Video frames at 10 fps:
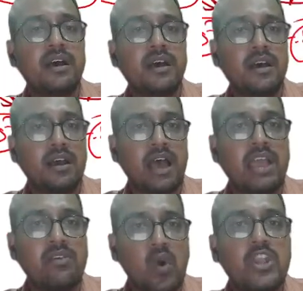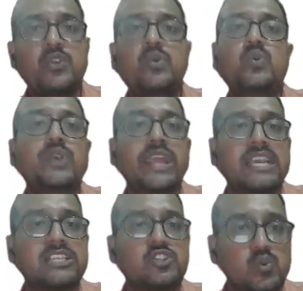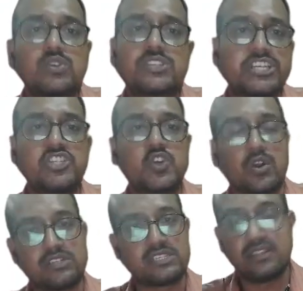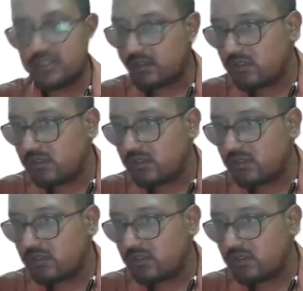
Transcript: I want you to take 2 screenshots.